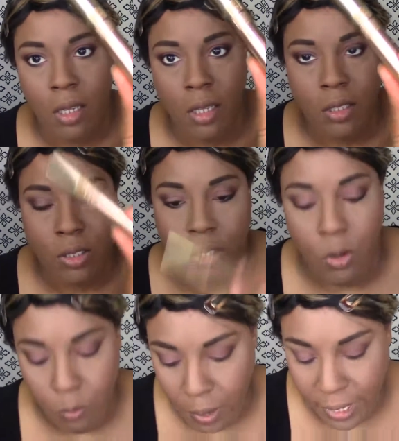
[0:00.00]
It's the
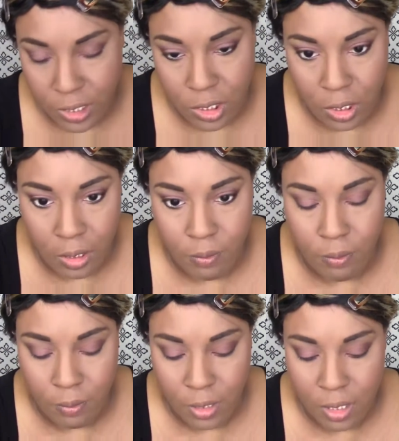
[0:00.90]
gold packaging.
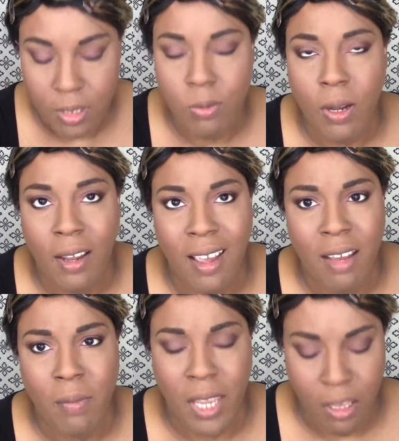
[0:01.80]
This is what I got in
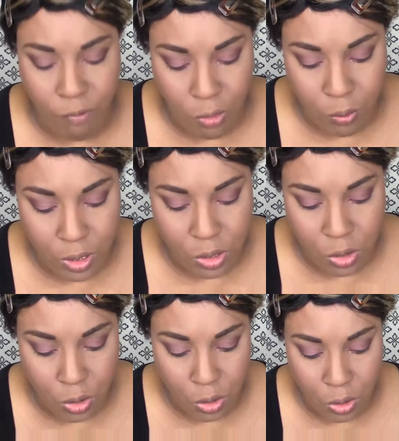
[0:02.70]
my
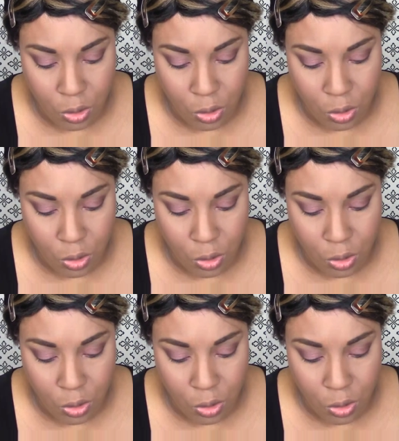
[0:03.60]
Influencer.